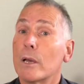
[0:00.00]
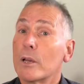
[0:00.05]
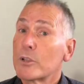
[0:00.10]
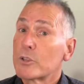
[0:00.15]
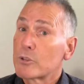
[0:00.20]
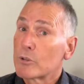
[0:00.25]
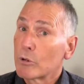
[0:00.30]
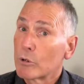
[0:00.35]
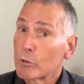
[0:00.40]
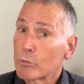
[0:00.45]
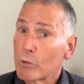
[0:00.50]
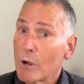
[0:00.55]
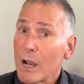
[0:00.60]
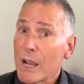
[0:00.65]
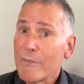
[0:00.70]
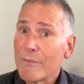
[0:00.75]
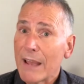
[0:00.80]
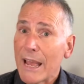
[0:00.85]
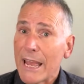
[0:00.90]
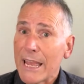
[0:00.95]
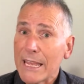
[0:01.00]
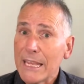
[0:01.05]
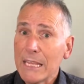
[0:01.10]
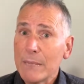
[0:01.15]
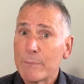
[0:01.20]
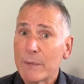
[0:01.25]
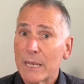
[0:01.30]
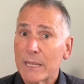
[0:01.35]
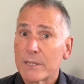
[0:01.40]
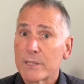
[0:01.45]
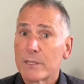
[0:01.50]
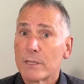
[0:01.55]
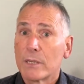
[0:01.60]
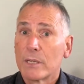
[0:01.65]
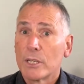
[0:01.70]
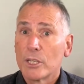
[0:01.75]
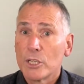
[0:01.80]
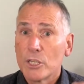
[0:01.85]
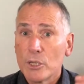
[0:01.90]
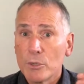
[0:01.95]
To arrive at EBIT,
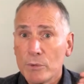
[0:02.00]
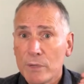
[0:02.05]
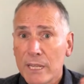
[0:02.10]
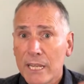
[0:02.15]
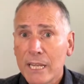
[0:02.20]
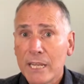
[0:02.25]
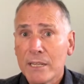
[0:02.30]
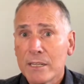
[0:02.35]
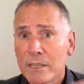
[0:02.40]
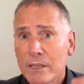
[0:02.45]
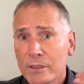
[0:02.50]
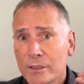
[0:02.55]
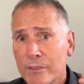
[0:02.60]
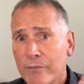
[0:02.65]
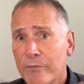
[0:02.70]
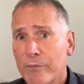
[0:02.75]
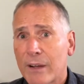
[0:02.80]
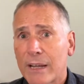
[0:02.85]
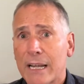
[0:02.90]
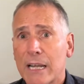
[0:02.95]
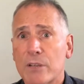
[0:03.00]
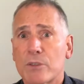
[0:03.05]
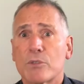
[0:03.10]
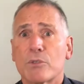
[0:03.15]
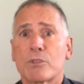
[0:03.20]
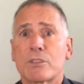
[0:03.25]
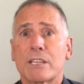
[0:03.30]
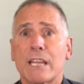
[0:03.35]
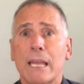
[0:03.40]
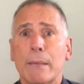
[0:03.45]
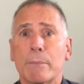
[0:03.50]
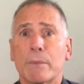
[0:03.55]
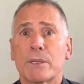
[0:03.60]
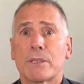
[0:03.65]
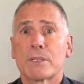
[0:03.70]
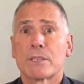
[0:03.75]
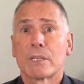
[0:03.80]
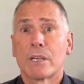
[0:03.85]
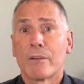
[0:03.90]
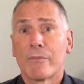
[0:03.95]
you need the financial
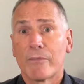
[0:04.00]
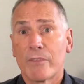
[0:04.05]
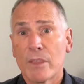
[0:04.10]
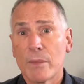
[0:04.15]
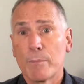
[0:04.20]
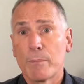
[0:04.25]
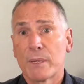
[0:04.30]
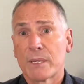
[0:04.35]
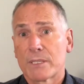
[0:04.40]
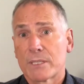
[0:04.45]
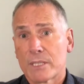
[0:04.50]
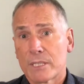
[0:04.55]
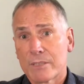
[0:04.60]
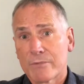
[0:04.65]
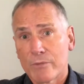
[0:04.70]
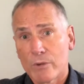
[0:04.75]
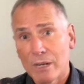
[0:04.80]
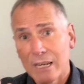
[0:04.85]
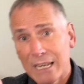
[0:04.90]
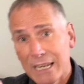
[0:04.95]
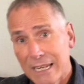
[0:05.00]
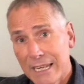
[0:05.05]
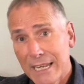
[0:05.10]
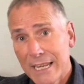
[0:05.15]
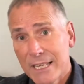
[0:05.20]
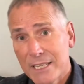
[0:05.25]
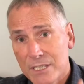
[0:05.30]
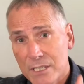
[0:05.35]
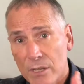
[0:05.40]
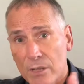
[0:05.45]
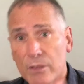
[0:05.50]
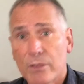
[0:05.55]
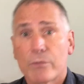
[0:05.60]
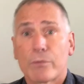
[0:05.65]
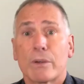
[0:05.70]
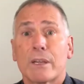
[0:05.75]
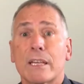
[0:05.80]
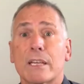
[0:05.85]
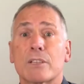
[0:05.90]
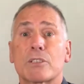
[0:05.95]
statements for the business for at least
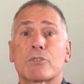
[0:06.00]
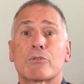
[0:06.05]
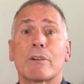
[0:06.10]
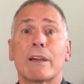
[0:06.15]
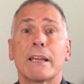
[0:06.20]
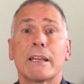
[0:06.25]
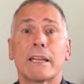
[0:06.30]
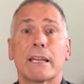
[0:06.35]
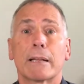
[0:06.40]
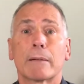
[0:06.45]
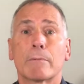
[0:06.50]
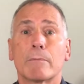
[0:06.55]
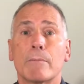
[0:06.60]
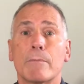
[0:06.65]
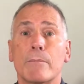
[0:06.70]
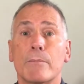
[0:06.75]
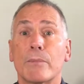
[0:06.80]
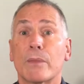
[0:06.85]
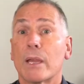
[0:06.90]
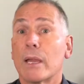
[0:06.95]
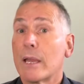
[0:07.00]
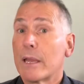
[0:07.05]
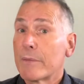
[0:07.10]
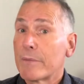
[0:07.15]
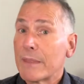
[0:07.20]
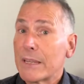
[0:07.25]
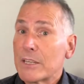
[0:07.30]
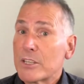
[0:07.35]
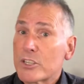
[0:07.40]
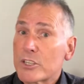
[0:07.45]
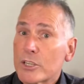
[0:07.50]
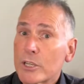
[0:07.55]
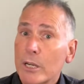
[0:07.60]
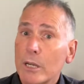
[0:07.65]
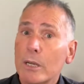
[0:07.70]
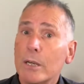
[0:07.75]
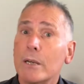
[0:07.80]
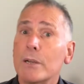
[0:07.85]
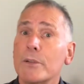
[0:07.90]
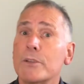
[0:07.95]
3 years trading. Then
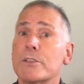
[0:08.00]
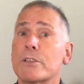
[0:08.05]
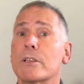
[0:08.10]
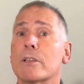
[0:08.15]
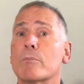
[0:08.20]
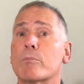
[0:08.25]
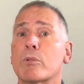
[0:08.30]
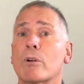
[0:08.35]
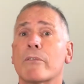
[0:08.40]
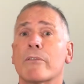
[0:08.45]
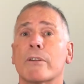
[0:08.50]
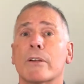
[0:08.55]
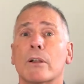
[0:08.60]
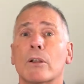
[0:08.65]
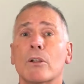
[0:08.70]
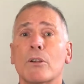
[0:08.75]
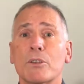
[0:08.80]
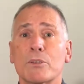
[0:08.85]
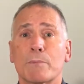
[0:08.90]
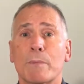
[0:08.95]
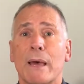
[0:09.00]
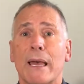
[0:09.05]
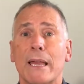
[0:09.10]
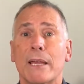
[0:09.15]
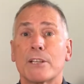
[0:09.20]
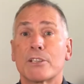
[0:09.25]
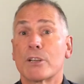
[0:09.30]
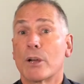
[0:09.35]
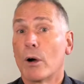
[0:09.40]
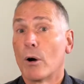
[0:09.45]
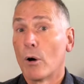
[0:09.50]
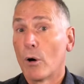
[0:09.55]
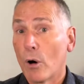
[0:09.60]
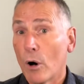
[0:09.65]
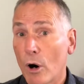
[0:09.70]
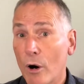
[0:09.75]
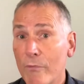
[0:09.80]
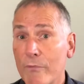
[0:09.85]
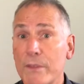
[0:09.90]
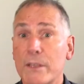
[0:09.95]
turn to the profit and loss page
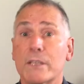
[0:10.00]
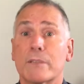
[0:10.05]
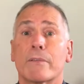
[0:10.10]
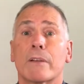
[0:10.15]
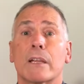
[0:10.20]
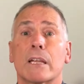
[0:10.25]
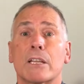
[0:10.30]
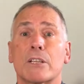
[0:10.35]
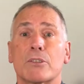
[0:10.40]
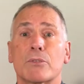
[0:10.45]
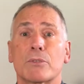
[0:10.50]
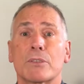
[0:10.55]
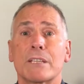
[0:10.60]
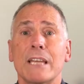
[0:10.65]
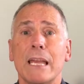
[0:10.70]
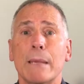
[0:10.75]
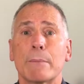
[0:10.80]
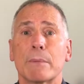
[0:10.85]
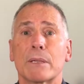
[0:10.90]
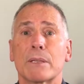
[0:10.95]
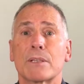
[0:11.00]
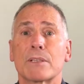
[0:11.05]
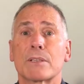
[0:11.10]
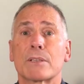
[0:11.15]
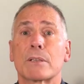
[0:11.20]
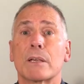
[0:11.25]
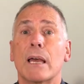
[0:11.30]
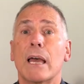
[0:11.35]
of these financial statements